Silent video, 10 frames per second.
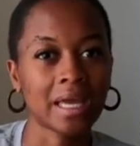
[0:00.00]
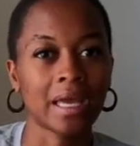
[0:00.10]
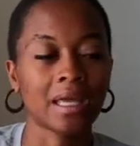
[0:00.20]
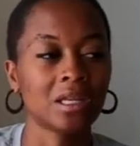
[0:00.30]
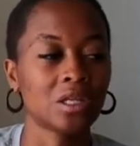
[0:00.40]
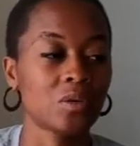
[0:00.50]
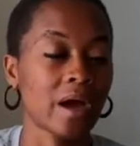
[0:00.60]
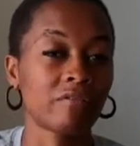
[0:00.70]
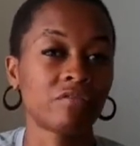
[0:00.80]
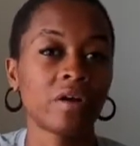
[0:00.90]
and you
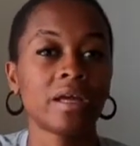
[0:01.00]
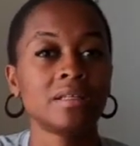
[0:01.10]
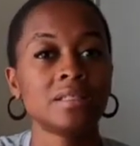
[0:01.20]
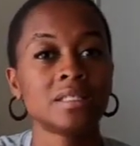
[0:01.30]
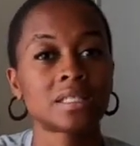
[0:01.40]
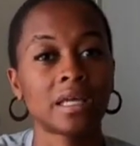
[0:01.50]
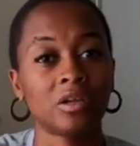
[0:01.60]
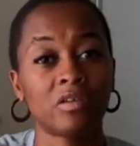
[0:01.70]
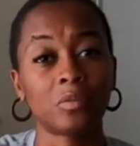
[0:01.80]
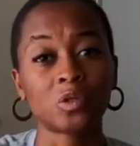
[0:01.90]
have friends and
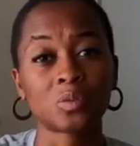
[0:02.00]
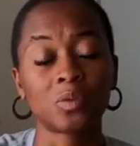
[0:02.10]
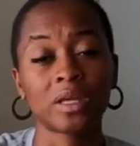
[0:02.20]
you have multiple